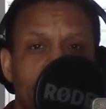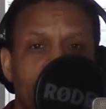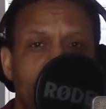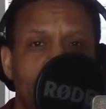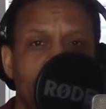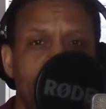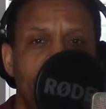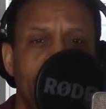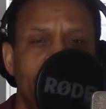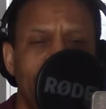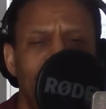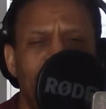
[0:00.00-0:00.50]

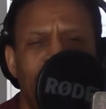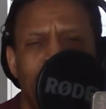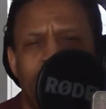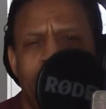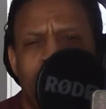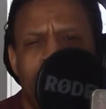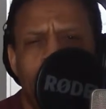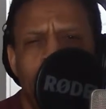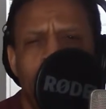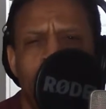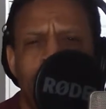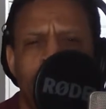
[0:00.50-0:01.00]
And you
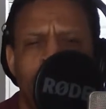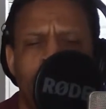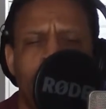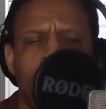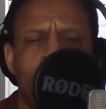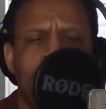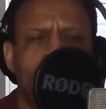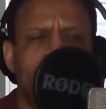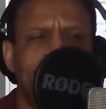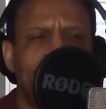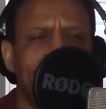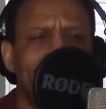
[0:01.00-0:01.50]
think about
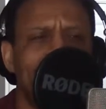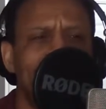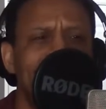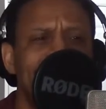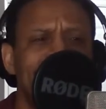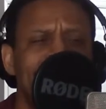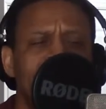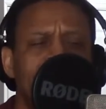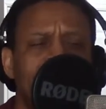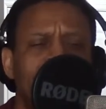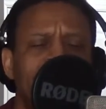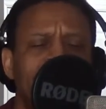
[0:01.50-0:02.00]
that.
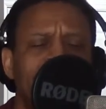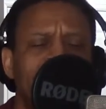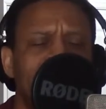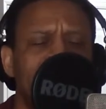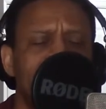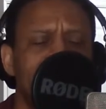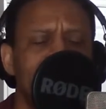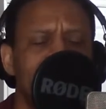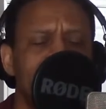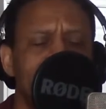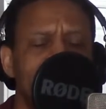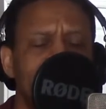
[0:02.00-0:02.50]
Discipline is
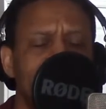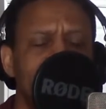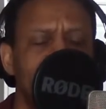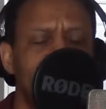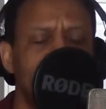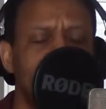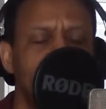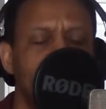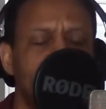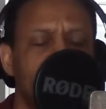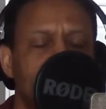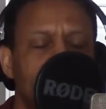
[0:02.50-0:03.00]
needed
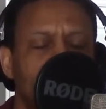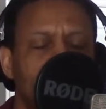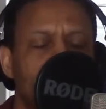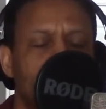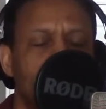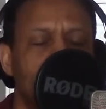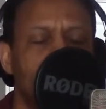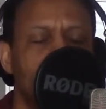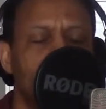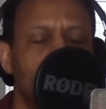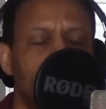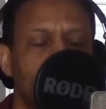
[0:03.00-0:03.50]

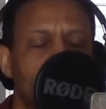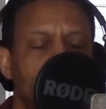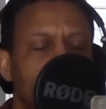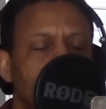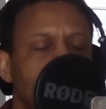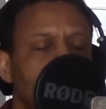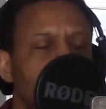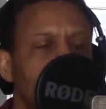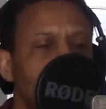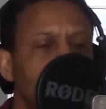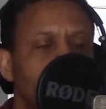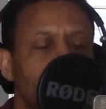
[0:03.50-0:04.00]

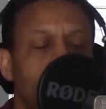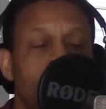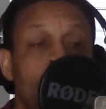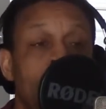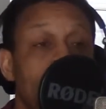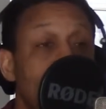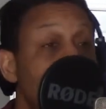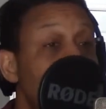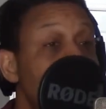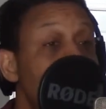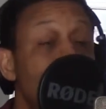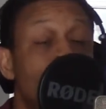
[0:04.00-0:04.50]
in
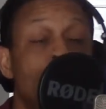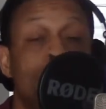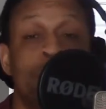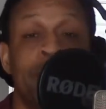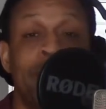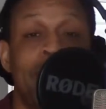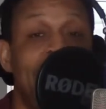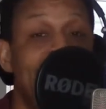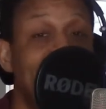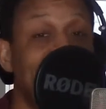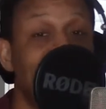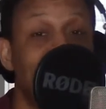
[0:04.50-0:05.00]
every
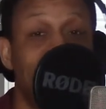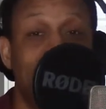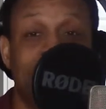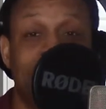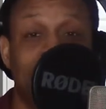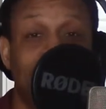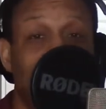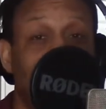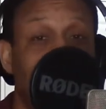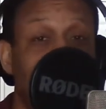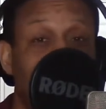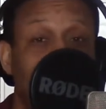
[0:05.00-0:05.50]
aspect of
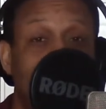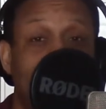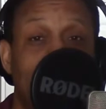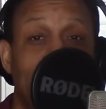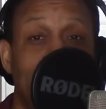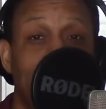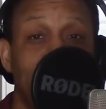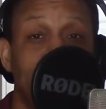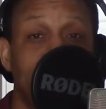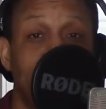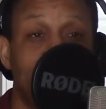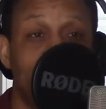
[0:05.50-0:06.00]
our lives,
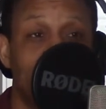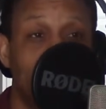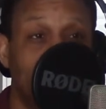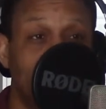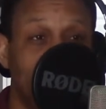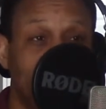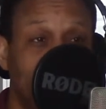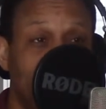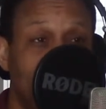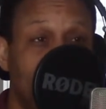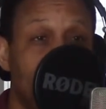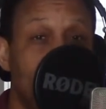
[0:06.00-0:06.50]
and something that
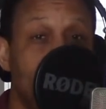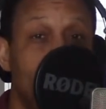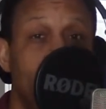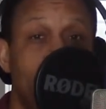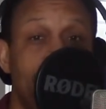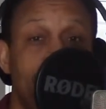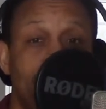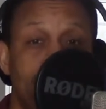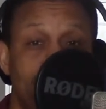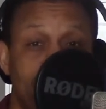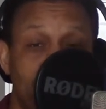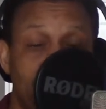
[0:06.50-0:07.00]
our
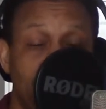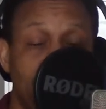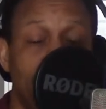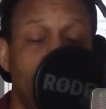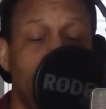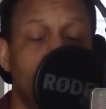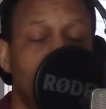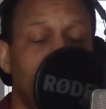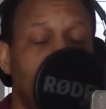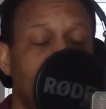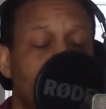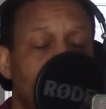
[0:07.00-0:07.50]
mothers give us
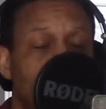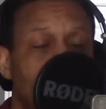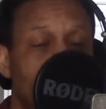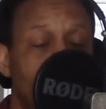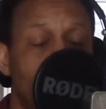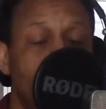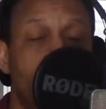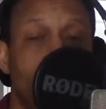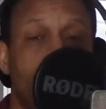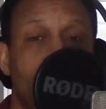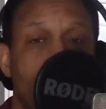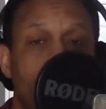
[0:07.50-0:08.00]
at a
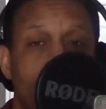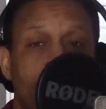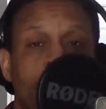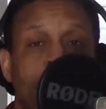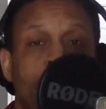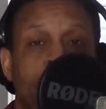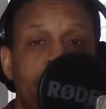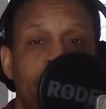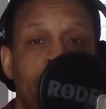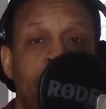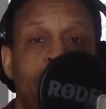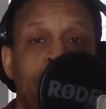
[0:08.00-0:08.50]
very, very
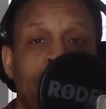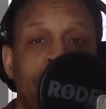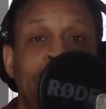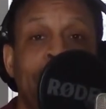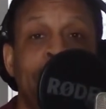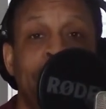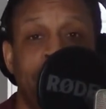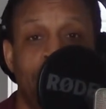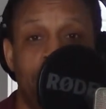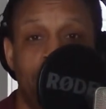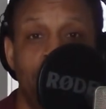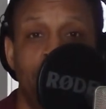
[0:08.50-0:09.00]
young
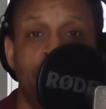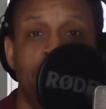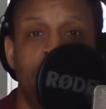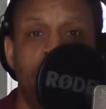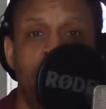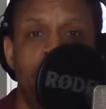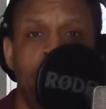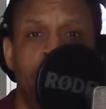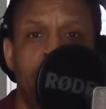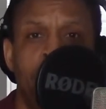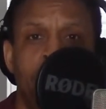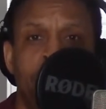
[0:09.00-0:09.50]
age.
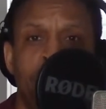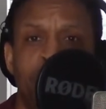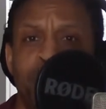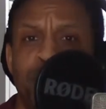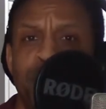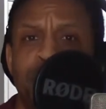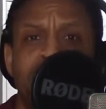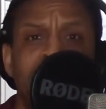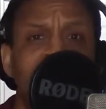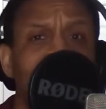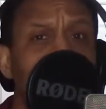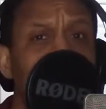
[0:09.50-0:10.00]
But you
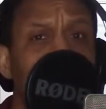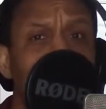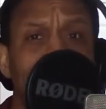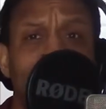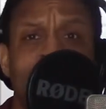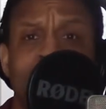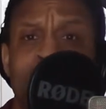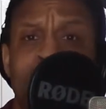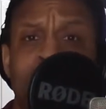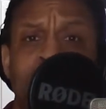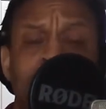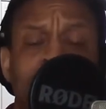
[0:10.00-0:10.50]
need
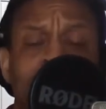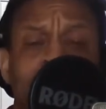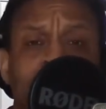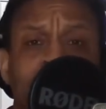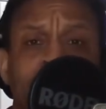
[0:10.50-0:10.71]
discipline.